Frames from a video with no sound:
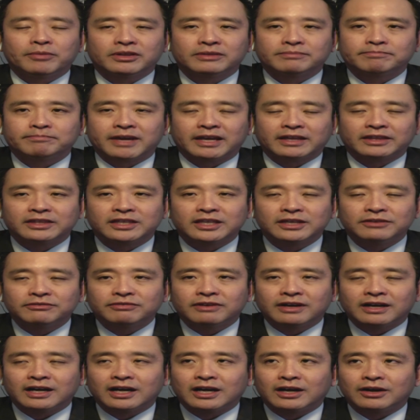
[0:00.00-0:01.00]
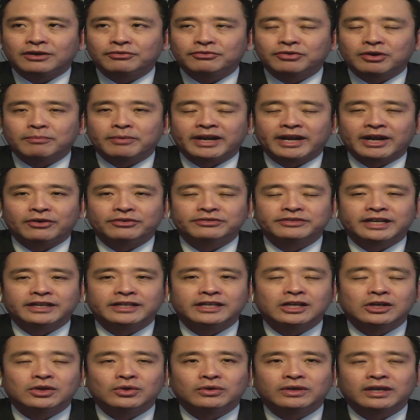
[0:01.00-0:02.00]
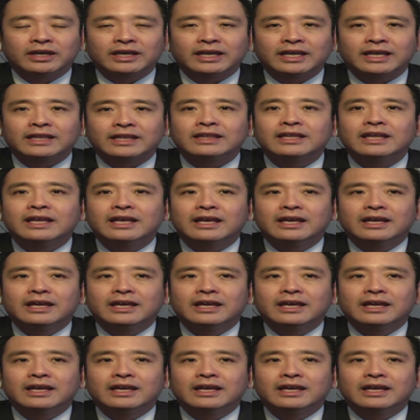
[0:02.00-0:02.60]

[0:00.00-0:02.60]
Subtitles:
perspective, from an outsider looking in,